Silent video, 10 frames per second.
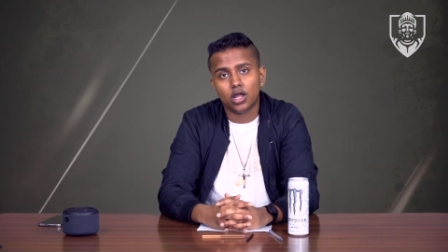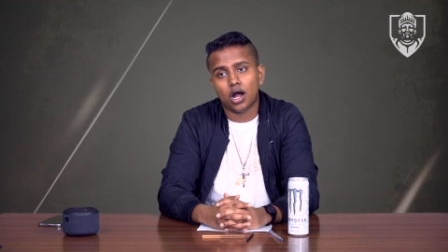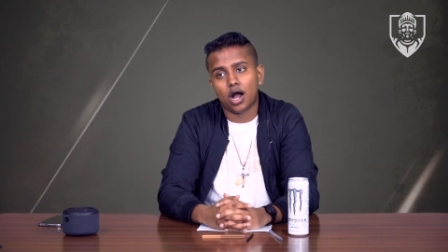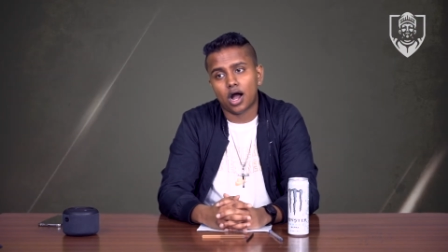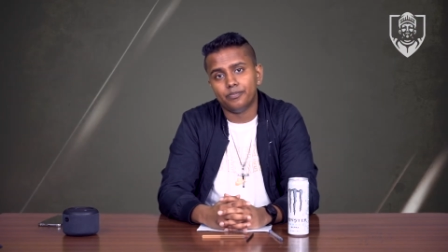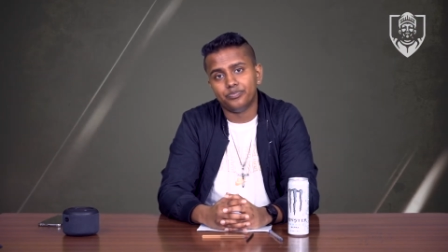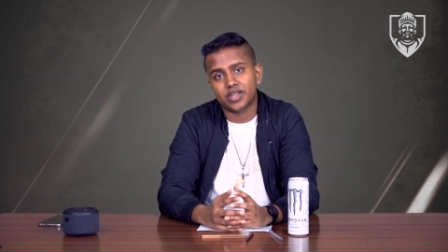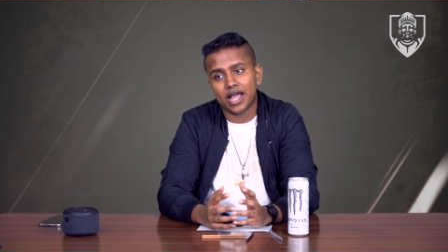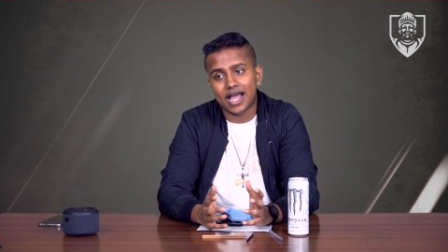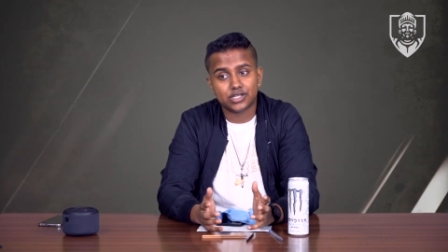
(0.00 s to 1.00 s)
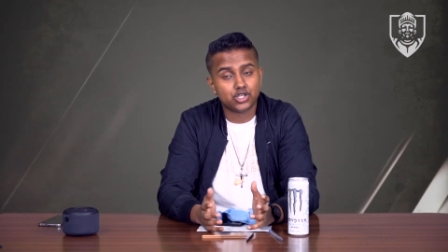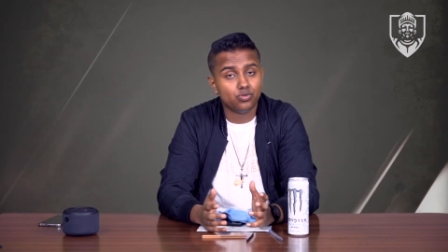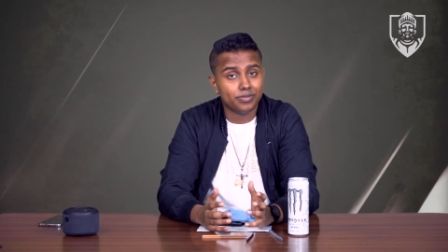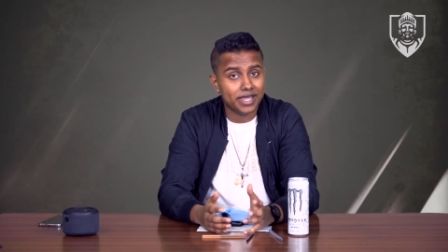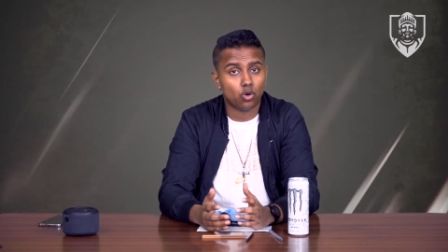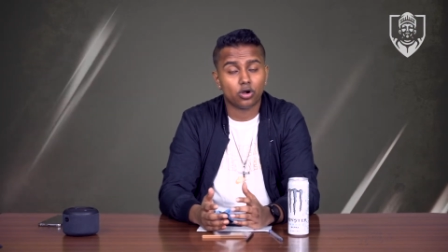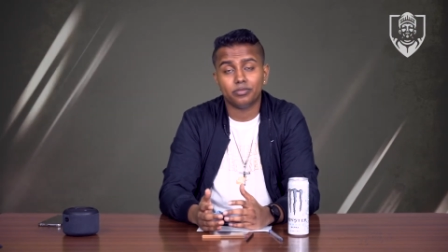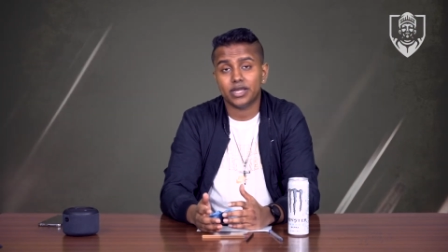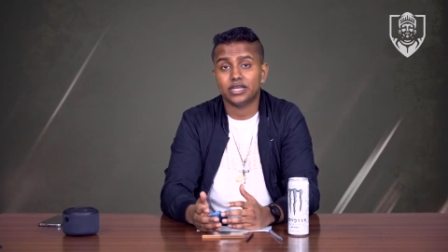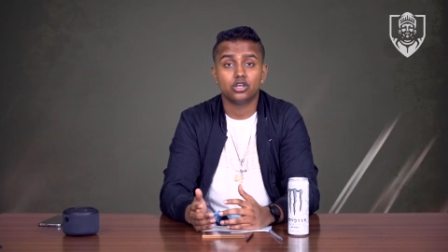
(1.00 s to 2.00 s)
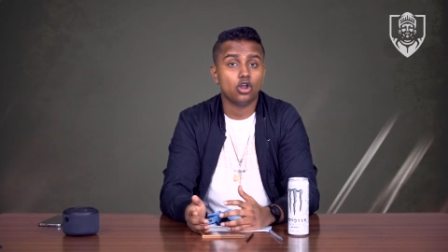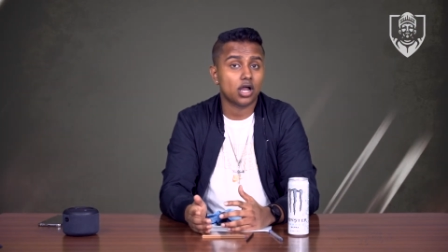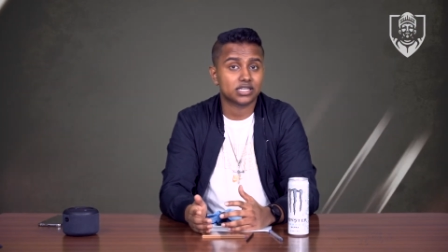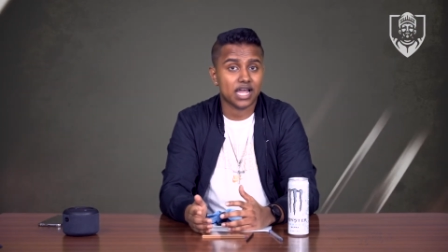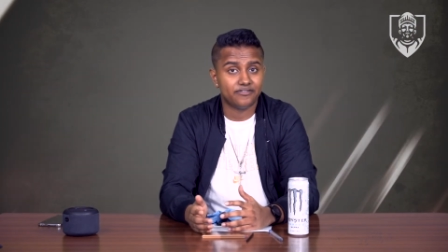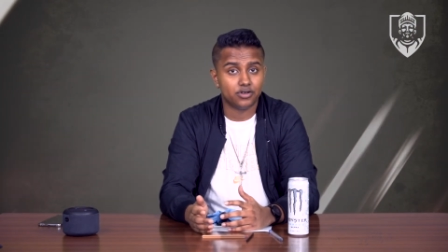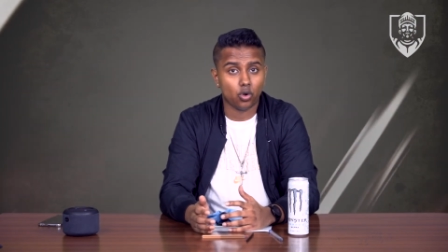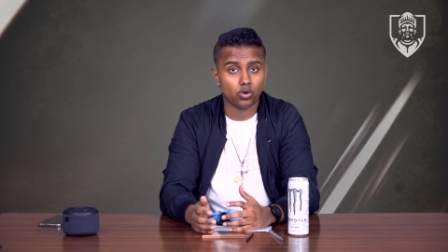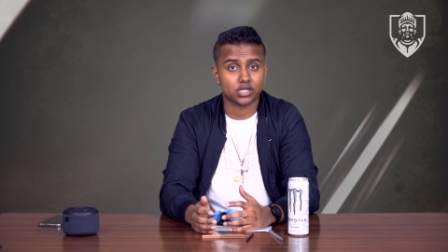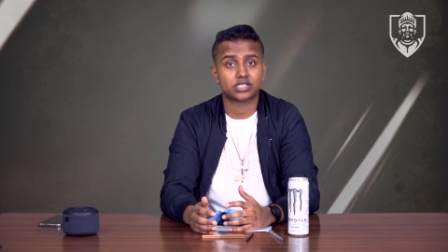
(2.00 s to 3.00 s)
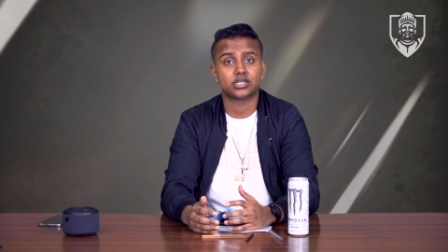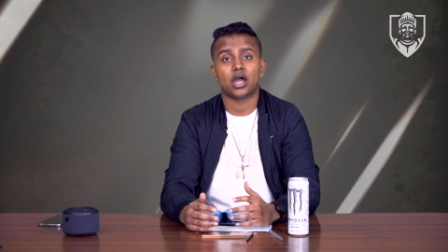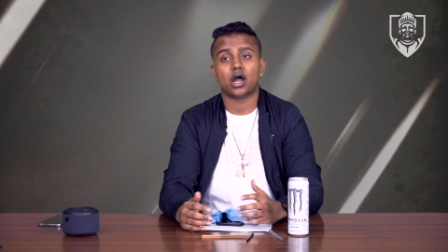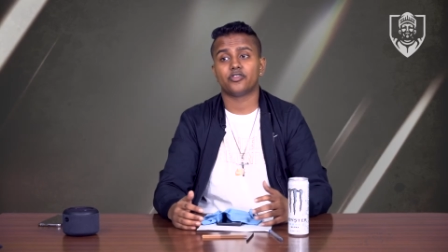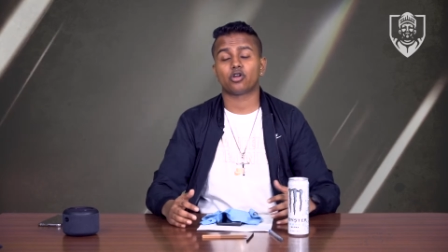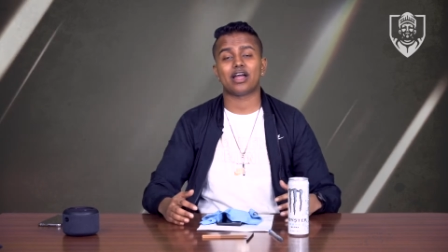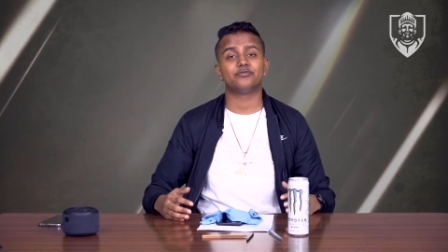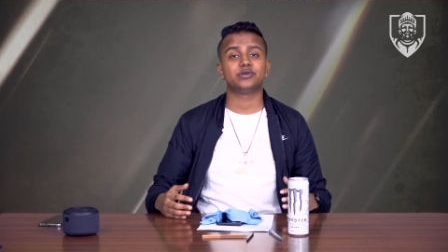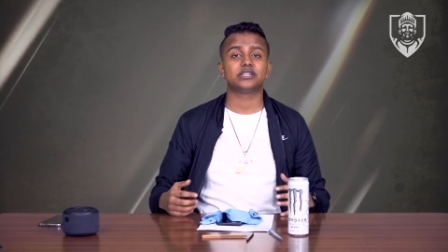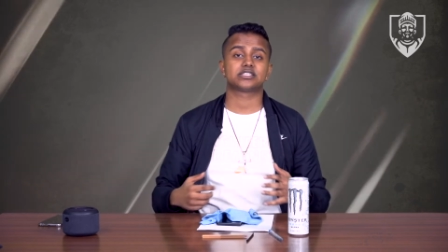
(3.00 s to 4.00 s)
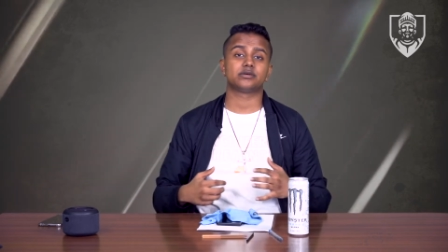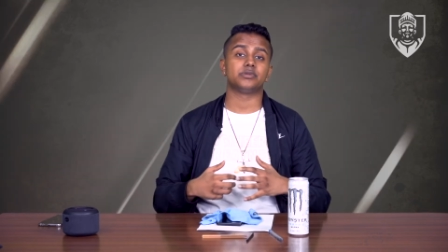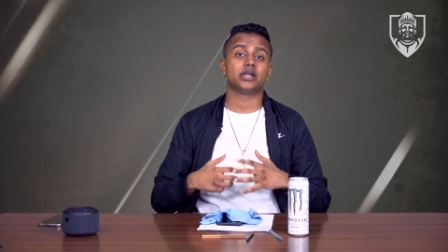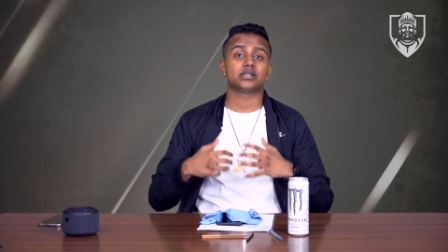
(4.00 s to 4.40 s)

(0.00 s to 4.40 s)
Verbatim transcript: Um, as you may or may not have noticed, uh, there have been some